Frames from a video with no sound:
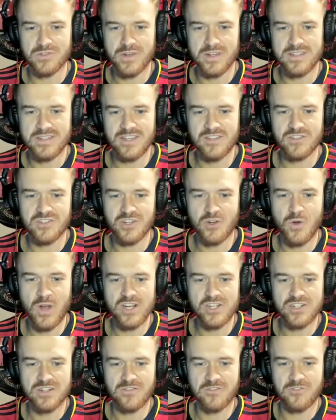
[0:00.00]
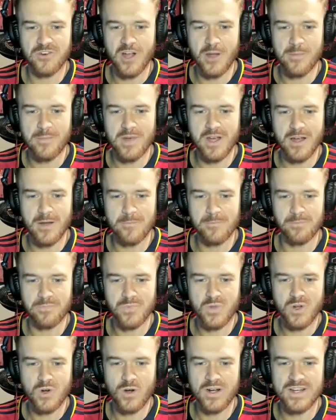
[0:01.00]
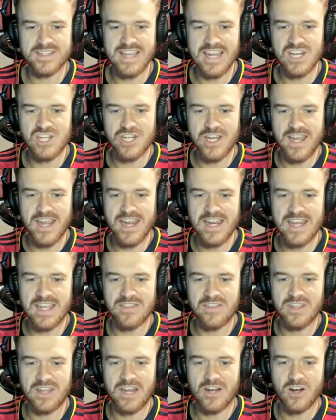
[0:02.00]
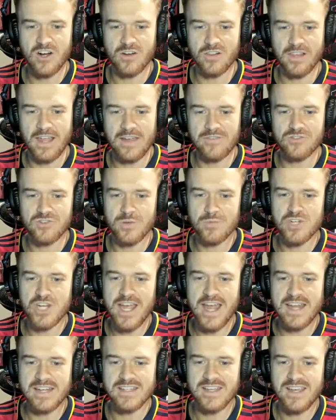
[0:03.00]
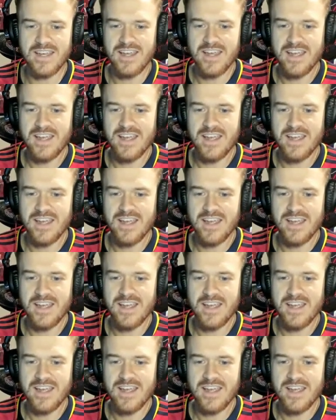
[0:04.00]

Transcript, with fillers: So I see there's a question from um, Cortis AJ in in our live stream chat.